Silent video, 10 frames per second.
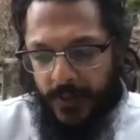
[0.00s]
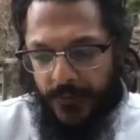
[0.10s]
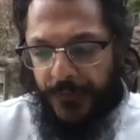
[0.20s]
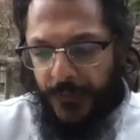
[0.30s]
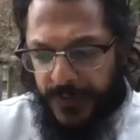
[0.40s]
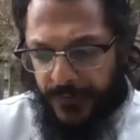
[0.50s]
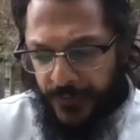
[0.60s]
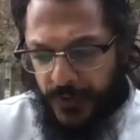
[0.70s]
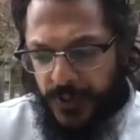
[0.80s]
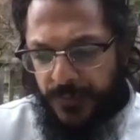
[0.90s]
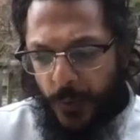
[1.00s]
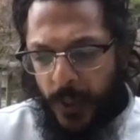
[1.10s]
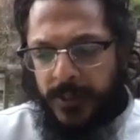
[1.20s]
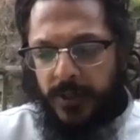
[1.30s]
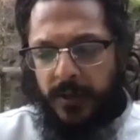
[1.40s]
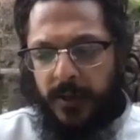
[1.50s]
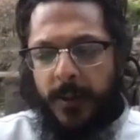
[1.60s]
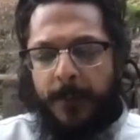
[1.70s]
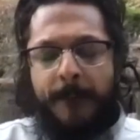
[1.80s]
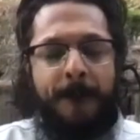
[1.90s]
The 51st pointer,
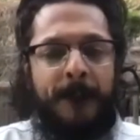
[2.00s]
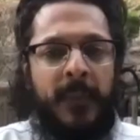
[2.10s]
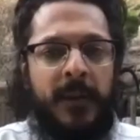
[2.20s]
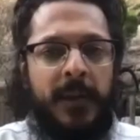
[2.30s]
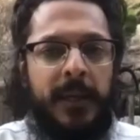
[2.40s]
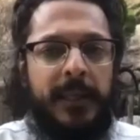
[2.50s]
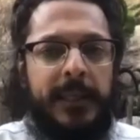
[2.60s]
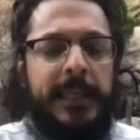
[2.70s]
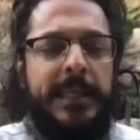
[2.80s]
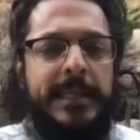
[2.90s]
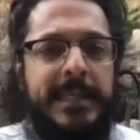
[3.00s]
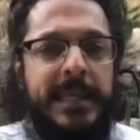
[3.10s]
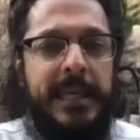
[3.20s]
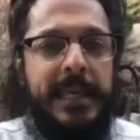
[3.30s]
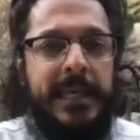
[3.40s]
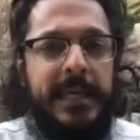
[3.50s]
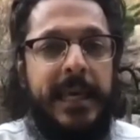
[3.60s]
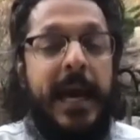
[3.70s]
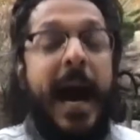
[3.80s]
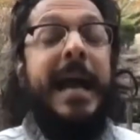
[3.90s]
he is the
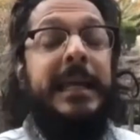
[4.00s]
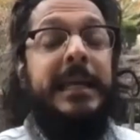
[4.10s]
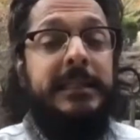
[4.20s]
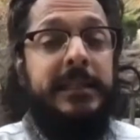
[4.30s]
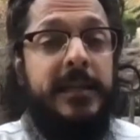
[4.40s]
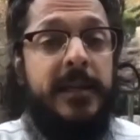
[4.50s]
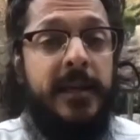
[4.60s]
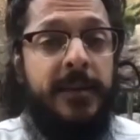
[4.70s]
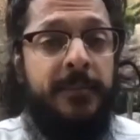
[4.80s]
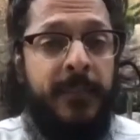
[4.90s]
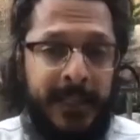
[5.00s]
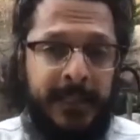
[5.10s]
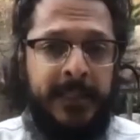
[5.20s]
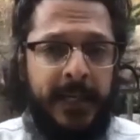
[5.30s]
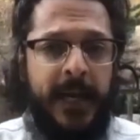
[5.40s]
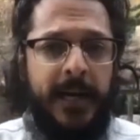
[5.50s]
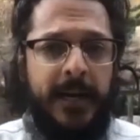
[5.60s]
Gayatri Mantra.